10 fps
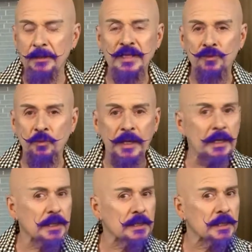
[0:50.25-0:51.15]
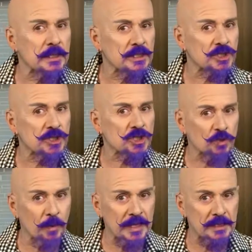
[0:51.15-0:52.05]
because red onion is
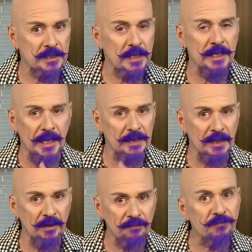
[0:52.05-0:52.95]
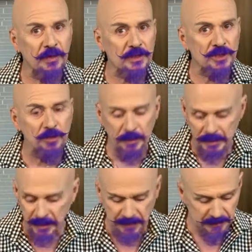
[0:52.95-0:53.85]
sweet, and I love a
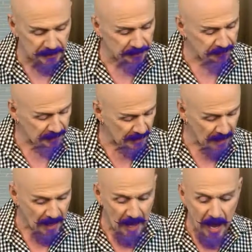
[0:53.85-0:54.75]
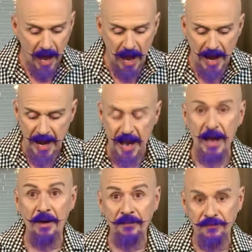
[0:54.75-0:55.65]
sweet onion. I
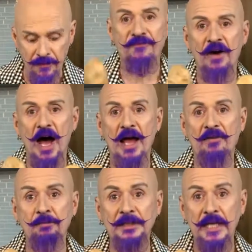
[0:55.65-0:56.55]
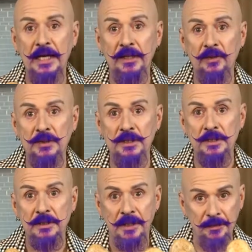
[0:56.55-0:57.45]
have 5
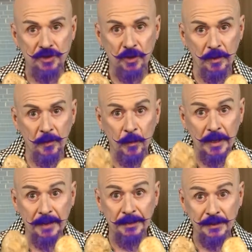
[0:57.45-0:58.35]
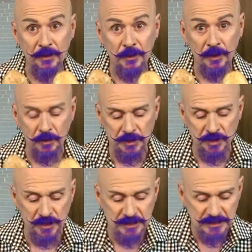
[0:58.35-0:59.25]
potatoes. I'm going to show you what I'm going to do with those in
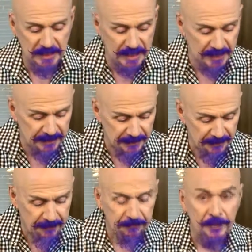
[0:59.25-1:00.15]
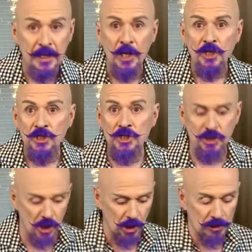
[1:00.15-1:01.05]
just a second.
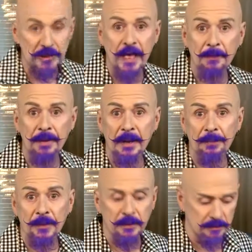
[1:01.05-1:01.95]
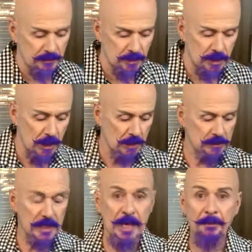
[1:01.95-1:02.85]
Salt and pepper.
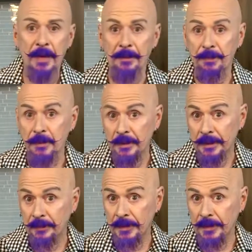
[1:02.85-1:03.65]
Salt and pepper. Here we